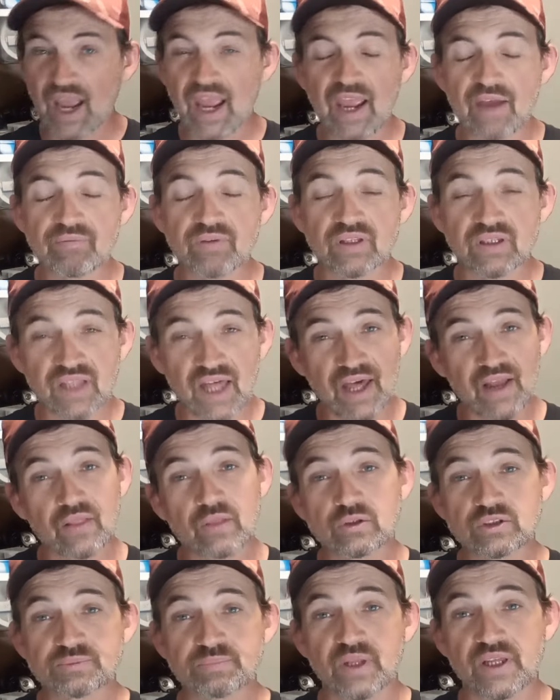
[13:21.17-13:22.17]
I have a
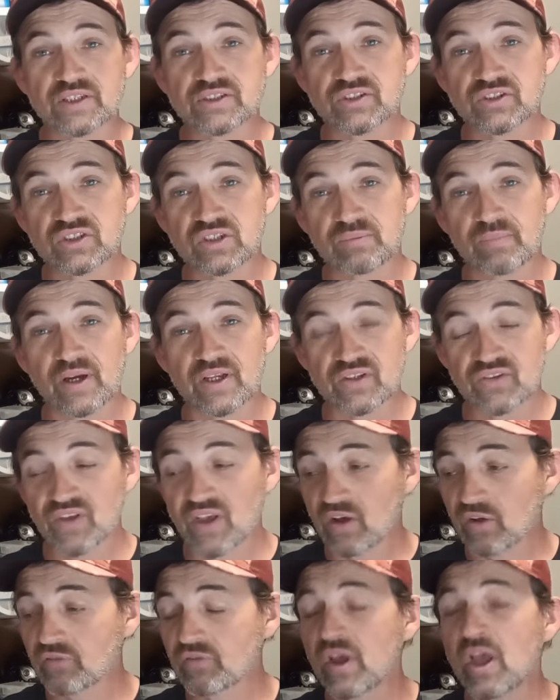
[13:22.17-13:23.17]
lot of those places to
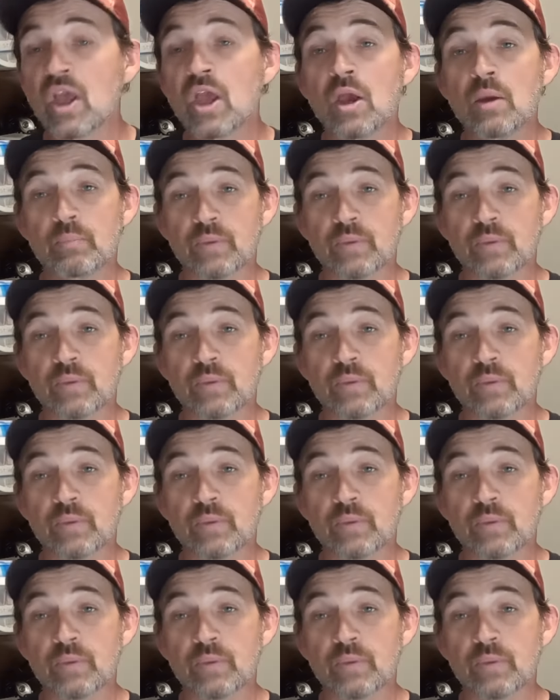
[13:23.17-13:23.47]
myself.